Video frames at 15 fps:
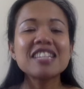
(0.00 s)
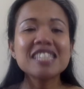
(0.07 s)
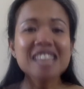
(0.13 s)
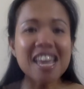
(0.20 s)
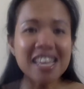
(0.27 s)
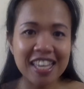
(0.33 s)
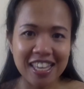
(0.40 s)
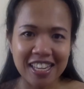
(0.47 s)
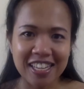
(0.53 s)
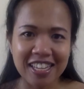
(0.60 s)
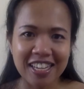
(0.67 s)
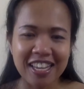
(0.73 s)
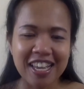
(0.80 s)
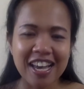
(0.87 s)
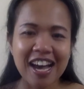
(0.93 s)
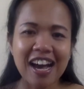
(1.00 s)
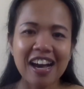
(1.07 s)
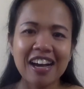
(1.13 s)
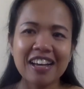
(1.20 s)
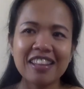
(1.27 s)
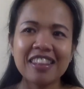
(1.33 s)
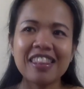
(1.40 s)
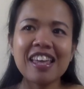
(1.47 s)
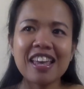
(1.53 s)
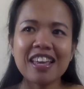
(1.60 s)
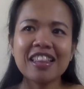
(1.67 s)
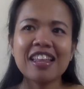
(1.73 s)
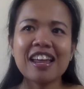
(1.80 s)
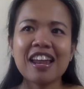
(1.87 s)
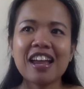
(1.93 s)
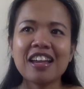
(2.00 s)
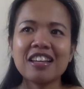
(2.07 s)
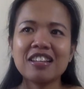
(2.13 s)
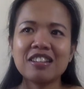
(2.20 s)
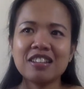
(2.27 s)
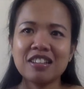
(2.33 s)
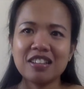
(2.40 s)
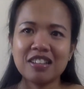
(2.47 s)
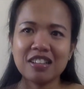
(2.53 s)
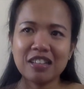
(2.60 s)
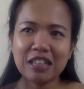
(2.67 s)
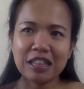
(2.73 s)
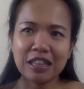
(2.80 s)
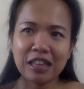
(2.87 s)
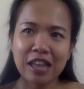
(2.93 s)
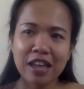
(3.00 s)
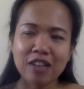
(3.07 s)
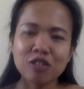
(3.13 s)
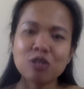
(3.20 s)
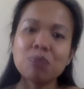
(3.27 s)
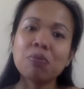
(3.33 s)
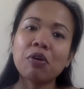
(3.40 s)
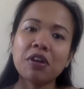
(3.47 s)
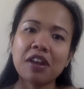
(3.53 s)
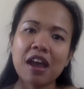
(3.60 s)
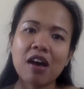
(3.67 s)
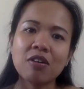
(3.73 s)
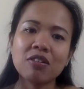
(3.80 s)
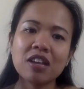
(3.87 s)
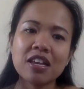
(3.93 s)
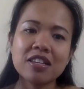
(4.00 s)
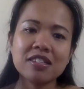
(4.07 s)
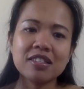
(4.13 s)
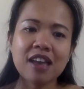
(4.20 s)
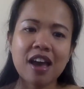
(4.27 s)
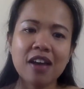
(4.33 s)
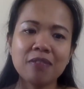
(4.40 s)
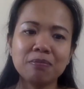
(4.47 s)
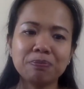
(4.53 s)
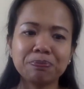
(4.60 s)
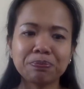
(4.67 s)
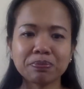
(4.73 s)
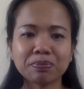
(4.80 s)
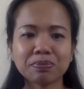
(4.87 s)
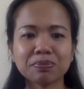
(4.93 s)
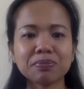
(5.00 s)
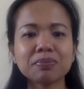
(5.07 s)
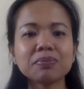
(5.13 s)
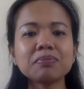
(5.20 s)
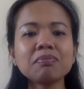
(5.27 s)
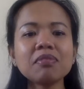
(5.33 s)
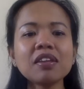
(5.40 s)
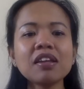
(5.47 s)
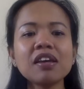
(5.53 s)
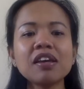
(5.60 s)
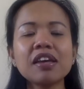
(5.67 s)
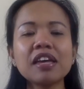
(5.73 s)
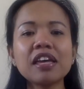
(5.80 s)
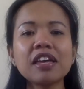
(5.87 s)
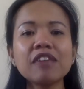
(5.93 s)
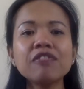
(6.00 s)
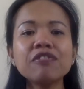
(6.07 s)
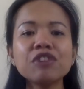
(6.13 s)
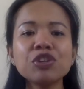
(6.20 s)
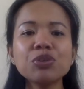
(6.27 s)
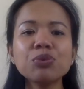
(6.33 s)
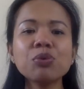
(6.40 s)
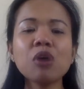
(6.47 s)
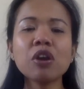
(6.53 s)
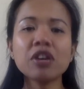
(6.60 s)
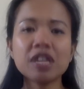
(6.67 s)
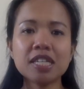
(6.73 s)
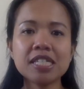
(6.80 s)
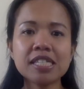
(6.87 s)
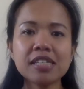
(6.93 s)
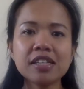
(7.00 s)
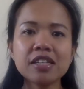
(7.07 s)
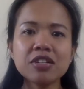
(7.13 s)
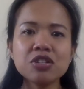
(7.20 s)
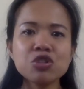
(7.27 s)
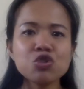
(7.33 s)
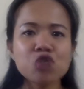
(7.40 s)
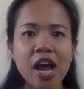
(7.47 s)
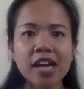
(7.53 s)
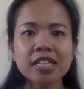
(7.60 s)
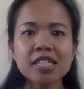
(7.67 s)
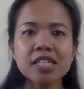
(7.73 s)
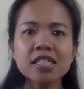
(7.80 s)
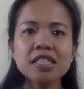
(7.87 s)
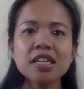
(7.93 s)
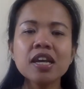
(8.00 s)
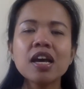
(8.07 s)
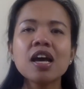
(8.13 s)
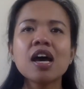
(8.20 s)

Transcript: second thing that I'd like to point out is that if you are easily distracted,